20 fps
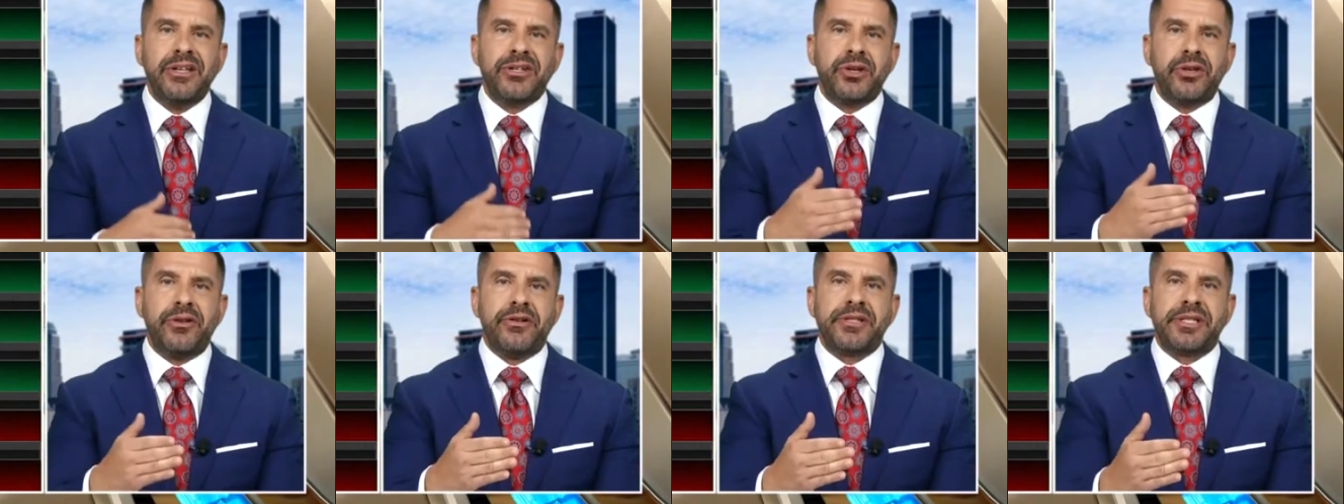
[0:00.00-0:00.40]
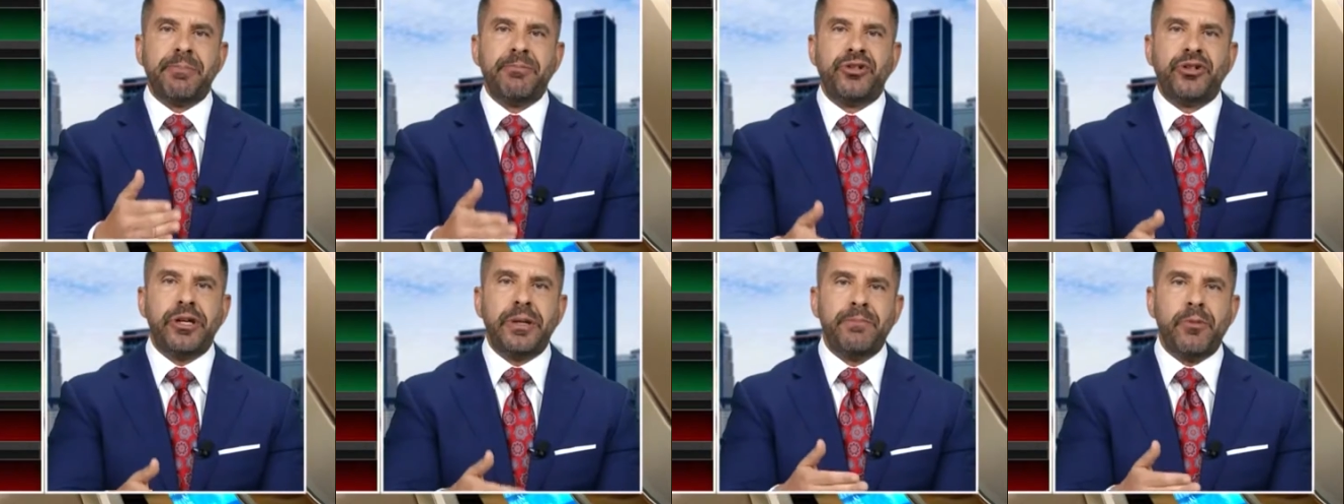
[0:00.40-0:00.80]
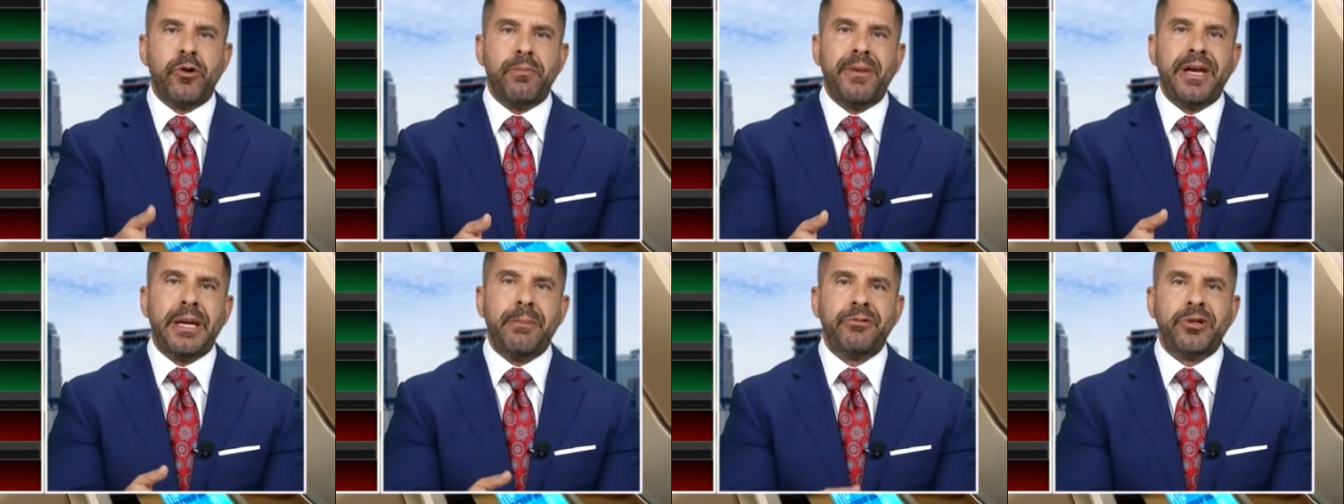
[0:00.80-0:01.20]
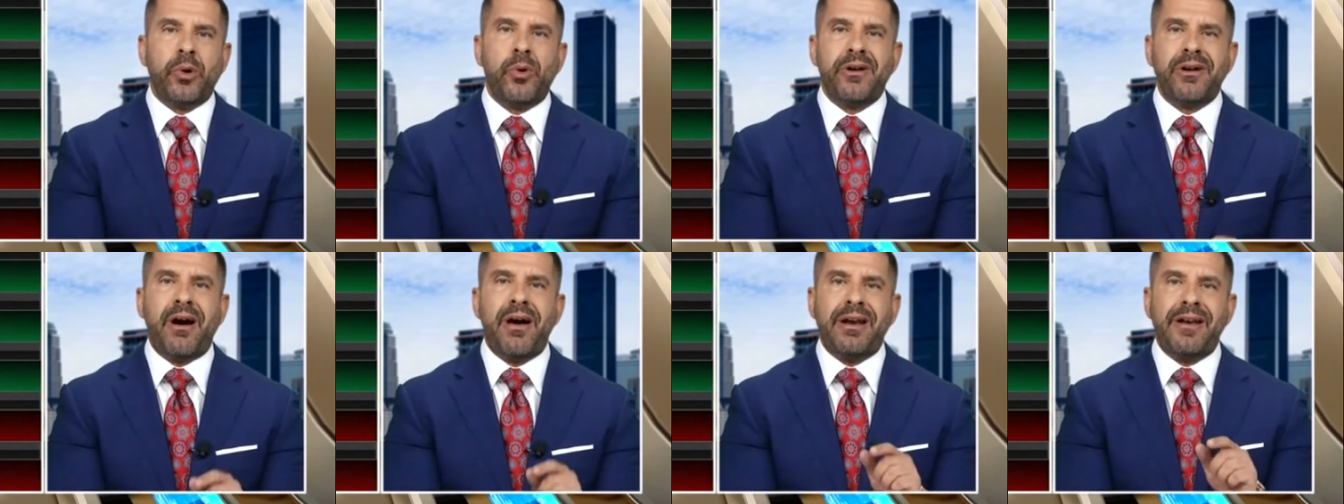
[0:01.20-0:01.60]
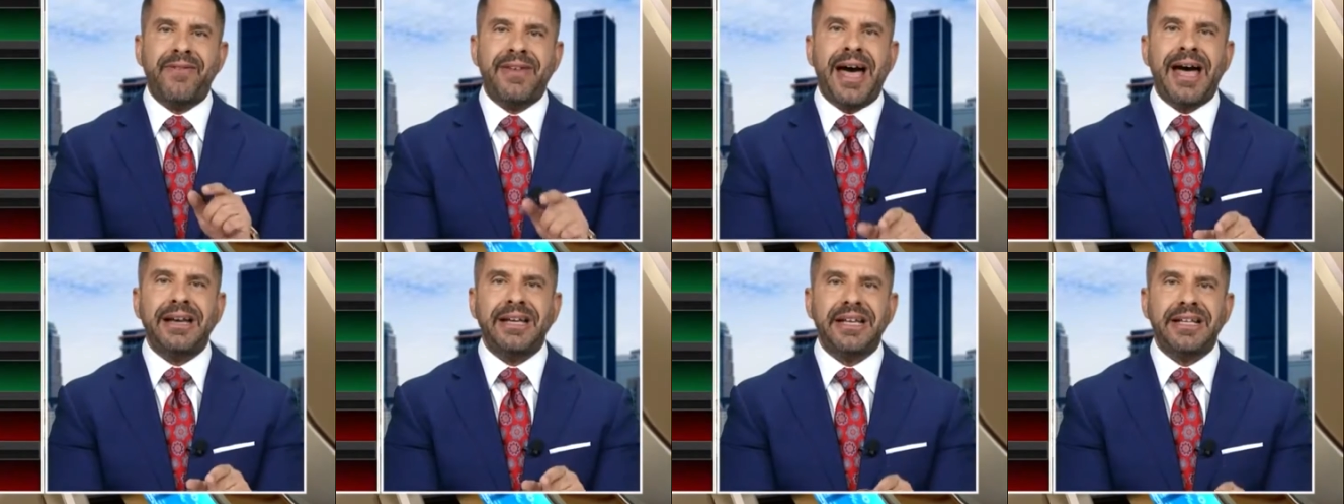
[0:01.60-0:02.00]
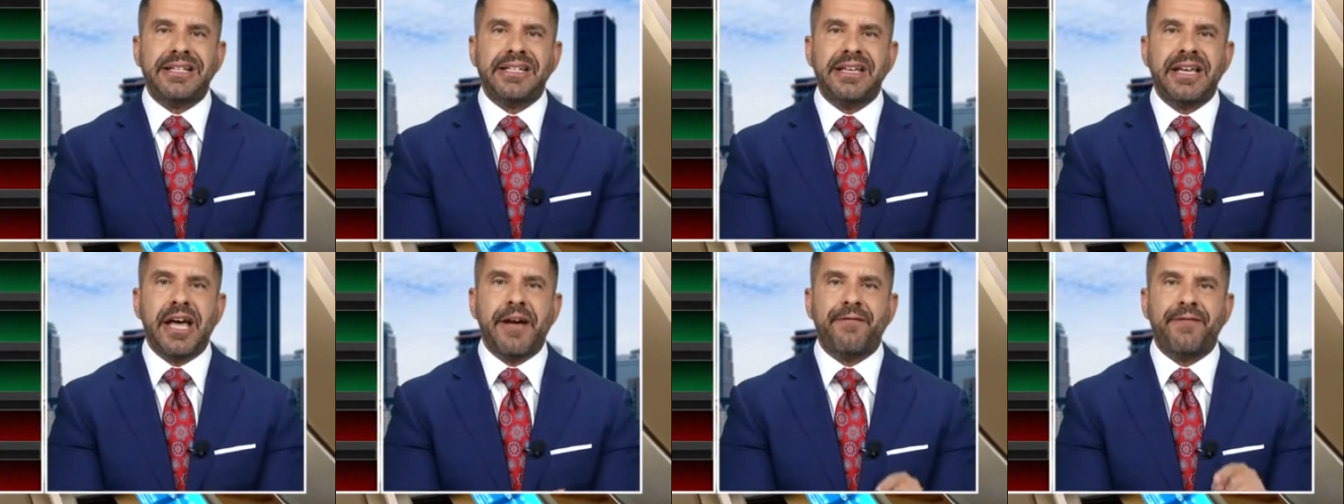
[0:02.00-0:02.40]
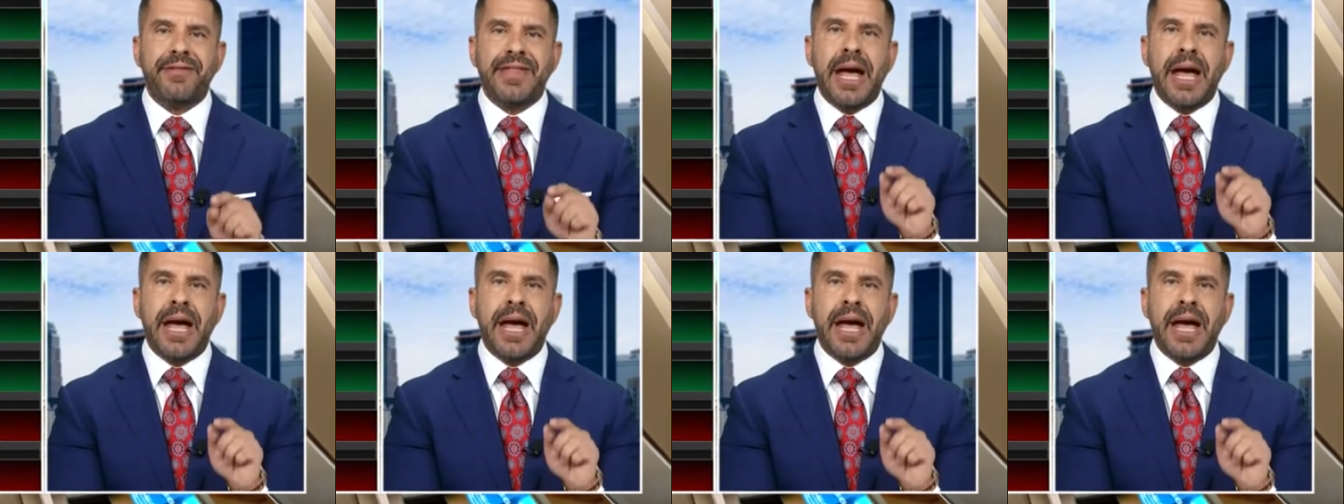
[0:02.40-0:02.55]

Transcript: So there's some good momentum going on in that ETF,